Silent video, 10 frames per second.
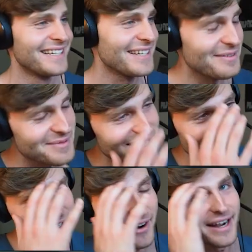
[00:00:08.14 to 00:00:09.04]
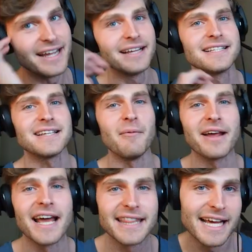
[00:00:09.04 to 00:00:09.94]
I'm so sorry.
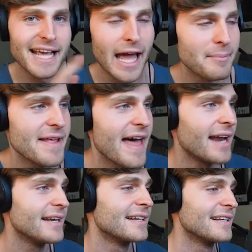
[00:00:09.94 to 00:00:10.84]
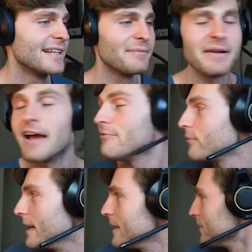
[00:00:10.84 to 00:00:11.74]
Someone out there came to that. Remember that
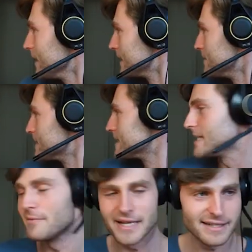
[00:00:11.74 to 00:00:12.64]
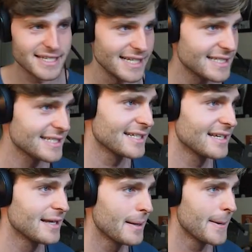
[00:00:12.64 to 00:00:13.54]
freak who like used to send me tits?
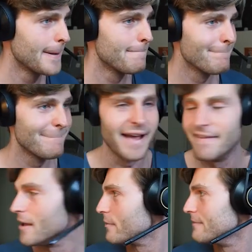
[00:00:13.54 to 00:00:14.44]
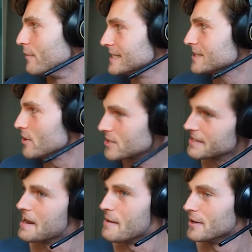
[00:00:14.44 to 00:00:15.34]
And then we we searched
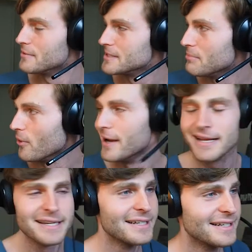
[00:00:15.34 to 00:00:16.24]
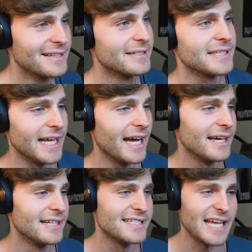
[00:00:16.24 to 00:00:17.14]
the name and it was a boy. Yeah. Yeah.
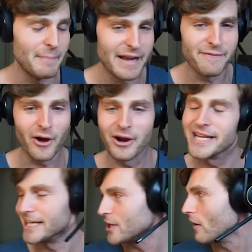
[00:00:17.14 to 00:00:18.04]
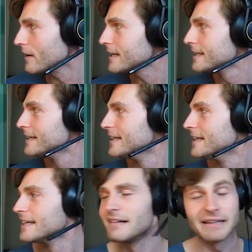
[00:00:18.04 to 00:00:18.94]
Send me a photo of your cock.
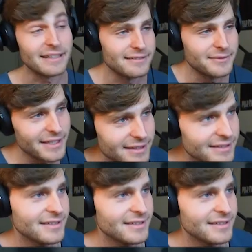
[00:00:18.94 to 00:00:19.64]
And I'm like, oh well.